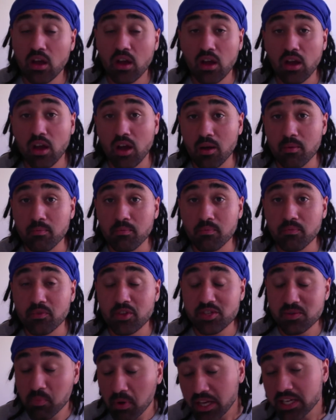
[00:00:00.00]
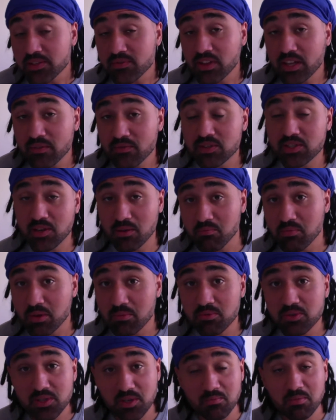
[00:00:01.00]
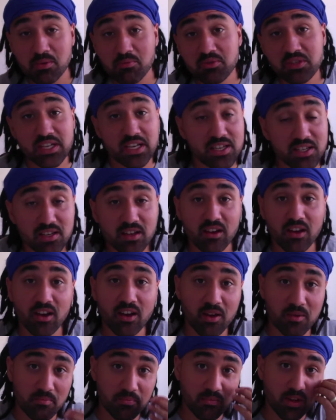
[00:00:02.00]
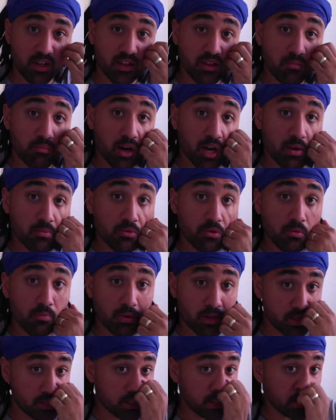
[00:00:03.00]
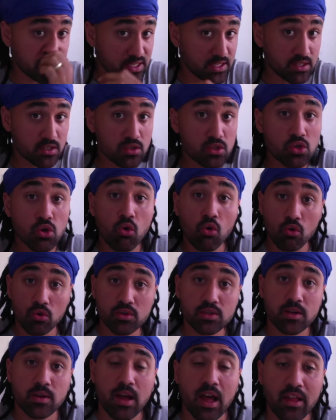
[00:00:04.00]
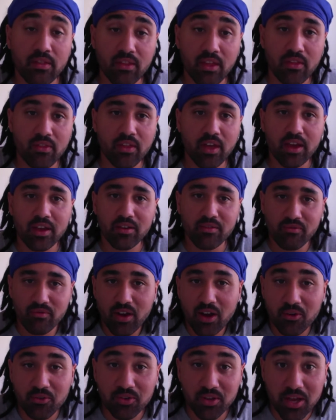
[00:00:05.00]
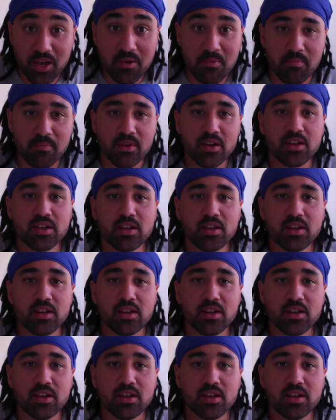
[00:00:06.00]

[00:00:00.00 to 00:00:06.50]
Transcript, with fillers: Um, there's a place for that for some people. Some people did um, in the Bible, but Jesus taught, and then they found him.